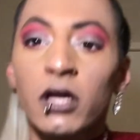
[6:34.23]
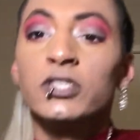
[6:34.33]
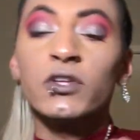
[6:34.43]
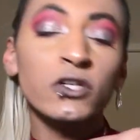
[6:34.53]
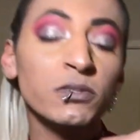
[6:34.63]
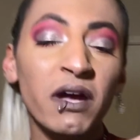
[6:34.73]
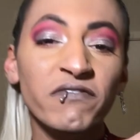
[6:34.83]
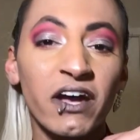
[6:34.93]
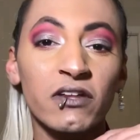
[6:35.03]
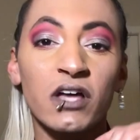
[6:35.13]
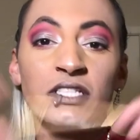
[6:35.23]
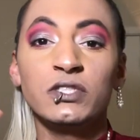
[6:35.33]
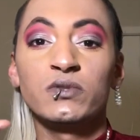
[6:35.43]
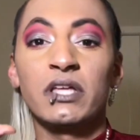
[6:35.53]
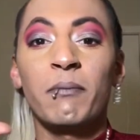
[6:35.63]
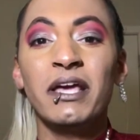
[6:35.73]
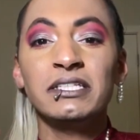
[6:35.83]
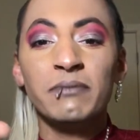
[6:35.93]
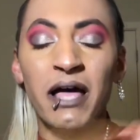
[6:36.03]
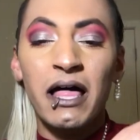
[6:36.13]
So those are my final thoughts. This was an
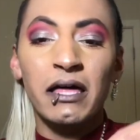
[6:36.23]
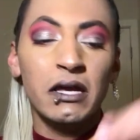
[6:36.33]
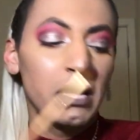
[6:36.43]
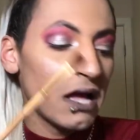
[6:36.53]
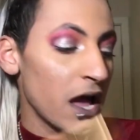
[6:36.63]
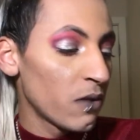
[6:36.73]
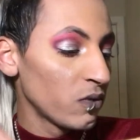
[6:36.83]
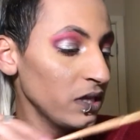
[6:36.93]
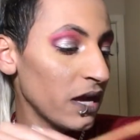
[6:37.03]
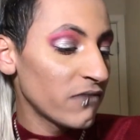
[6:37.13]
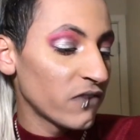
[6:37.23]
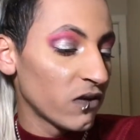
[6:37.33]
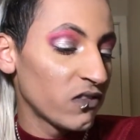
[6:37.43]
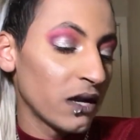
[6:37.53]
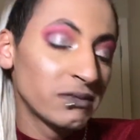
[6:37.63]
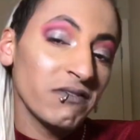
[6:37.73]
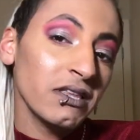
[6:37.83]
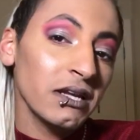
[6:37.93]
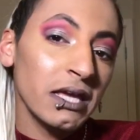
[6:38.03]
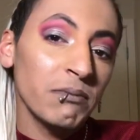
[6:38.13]
amazing palette. I really had fun with it. I'm definitely
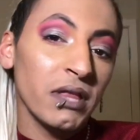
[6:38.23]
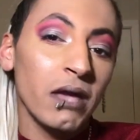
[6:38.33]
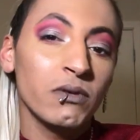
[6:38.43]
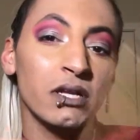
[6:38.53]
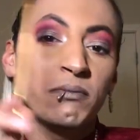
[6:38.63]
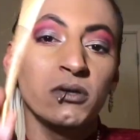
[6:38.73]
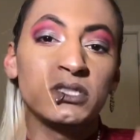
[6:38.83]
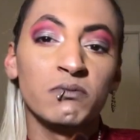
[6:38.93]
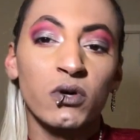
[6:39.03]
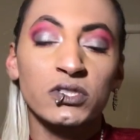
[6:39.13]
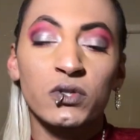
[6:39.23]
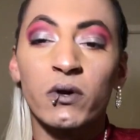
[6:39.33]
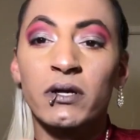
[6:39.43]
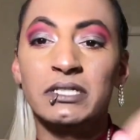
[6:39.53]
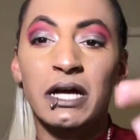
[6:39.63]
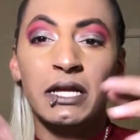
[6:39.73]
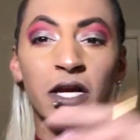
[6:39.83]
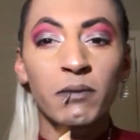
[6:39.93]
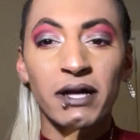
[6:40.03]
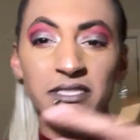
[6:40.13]
gonna keep playing with it and posting more tutorials on here
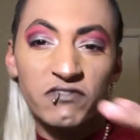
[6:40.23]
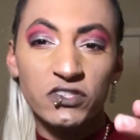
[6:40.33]
about different